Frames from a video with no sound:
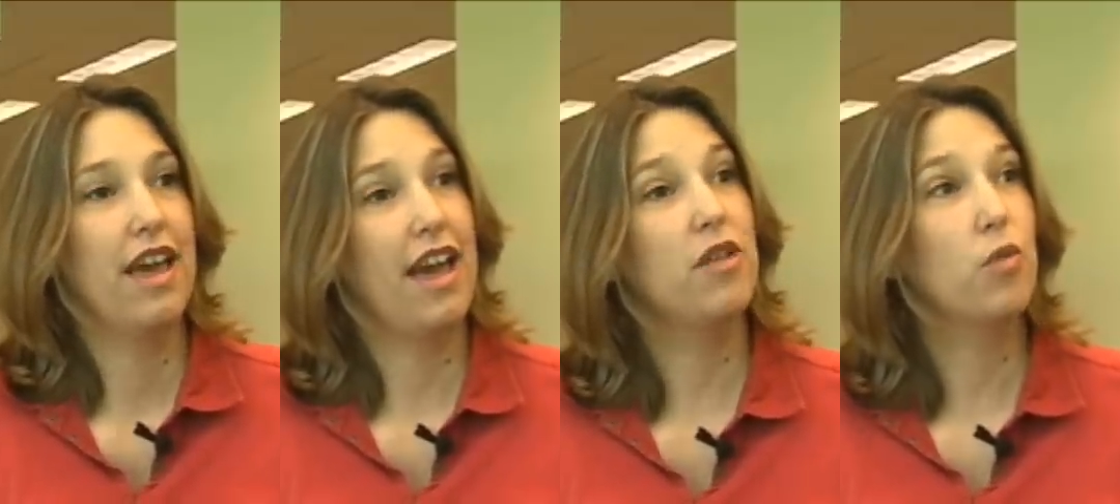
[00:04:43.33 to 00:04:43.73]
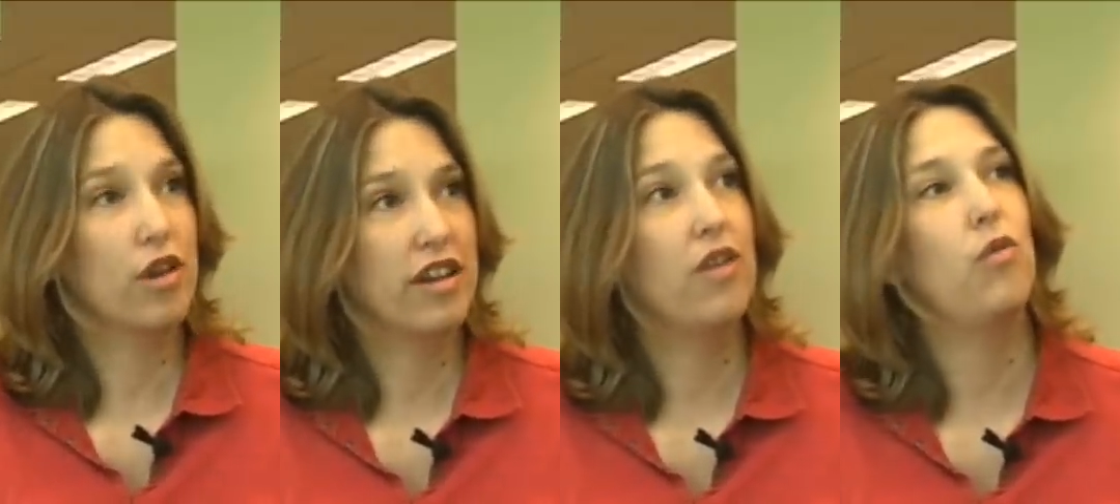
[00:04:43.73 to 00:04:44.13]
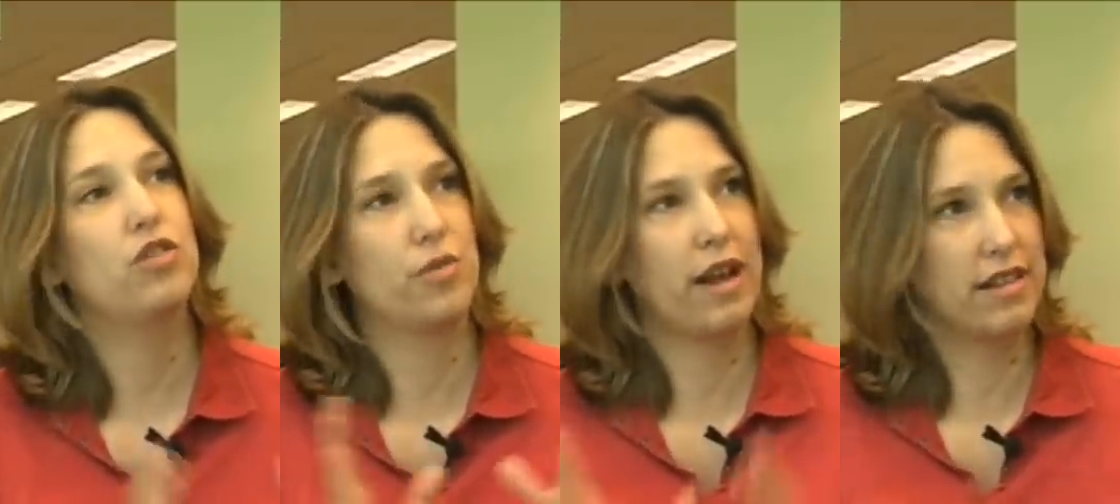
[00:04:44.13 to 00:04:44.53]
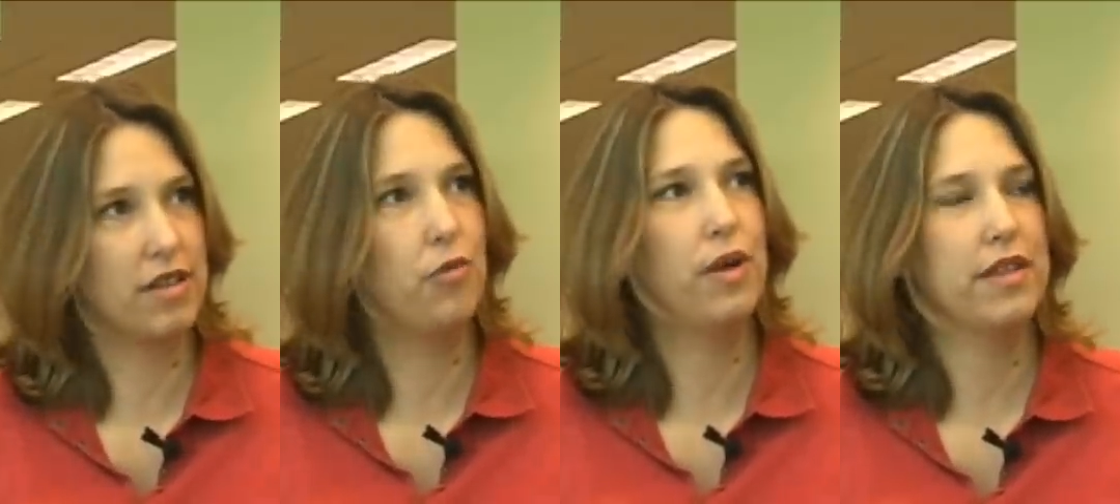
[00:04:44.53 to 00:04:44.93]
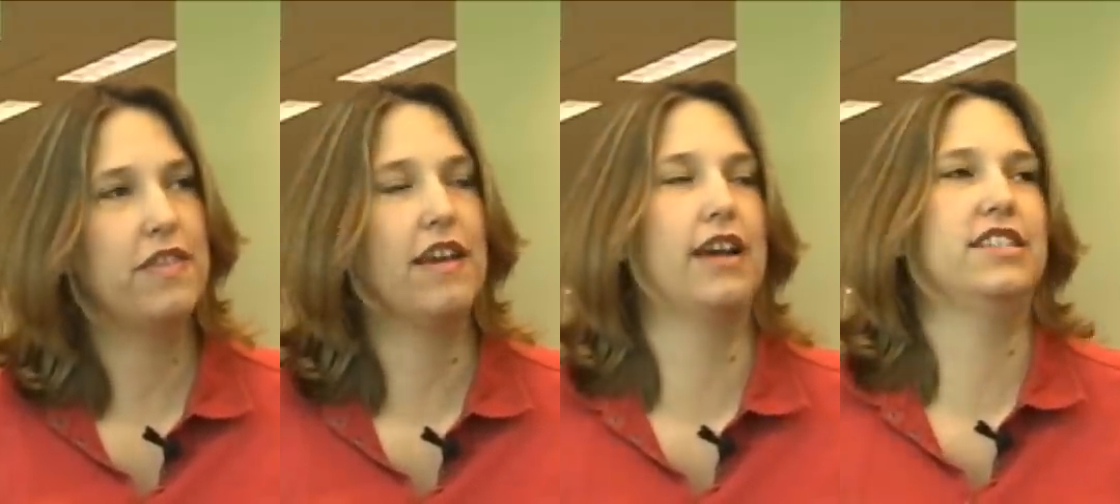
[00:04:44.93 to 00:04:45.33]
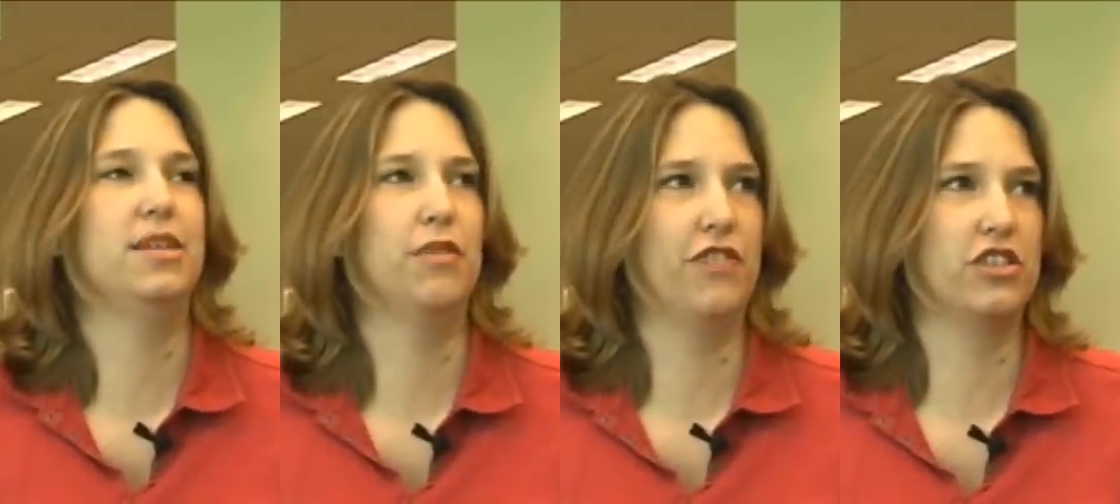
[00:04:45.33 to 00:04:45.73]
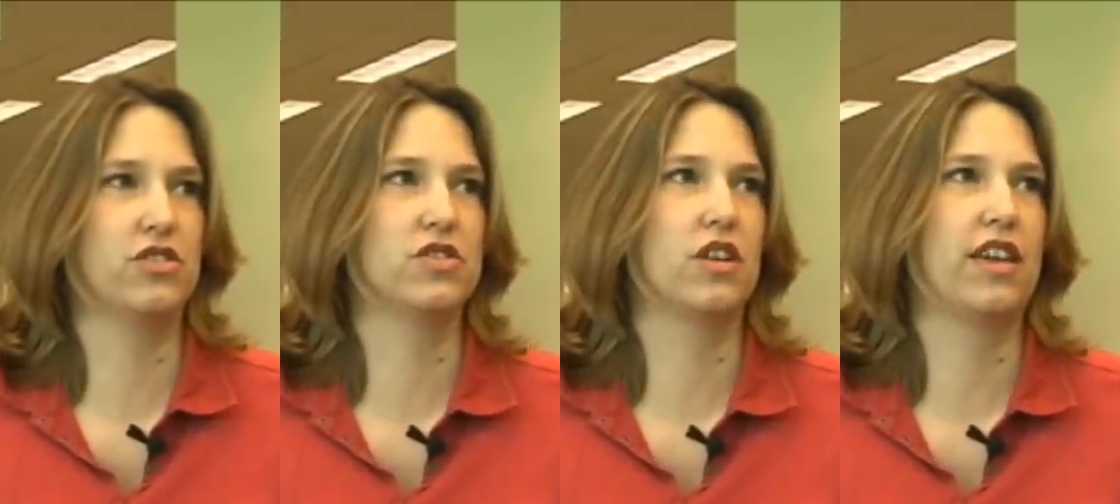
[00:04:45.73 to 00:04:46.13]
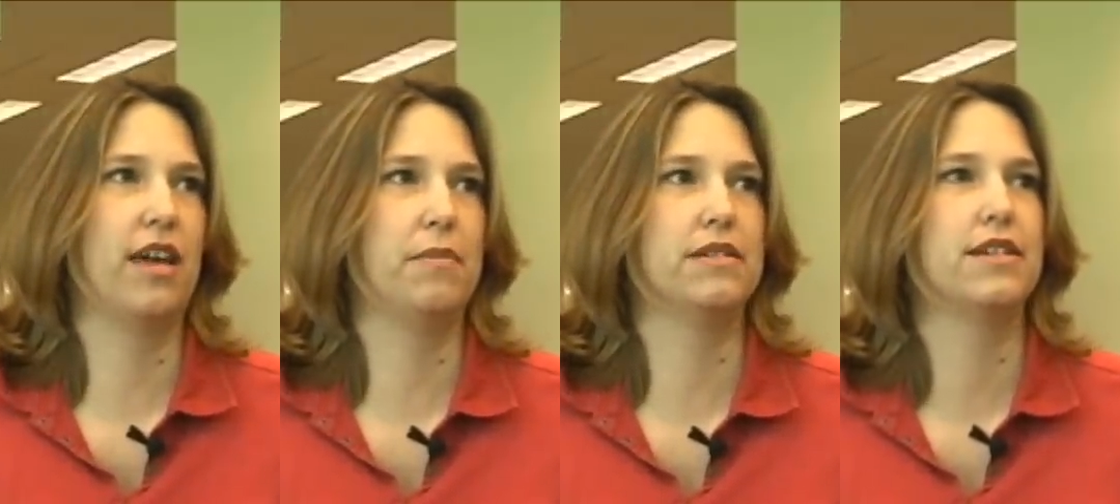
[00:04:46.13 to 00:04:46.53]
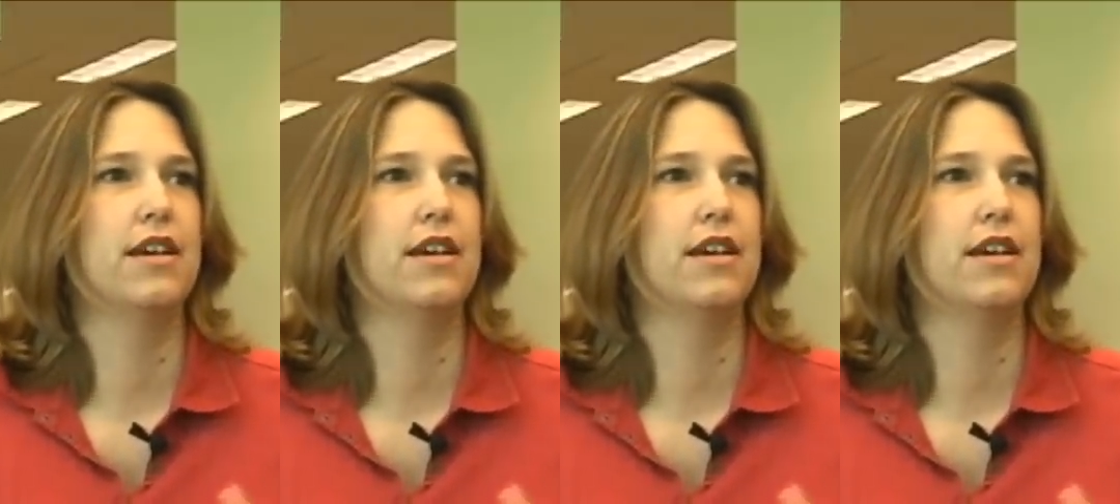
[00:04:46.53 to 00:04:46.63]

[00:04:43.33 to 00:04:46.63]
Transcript: and working directly with the IT professionals on campus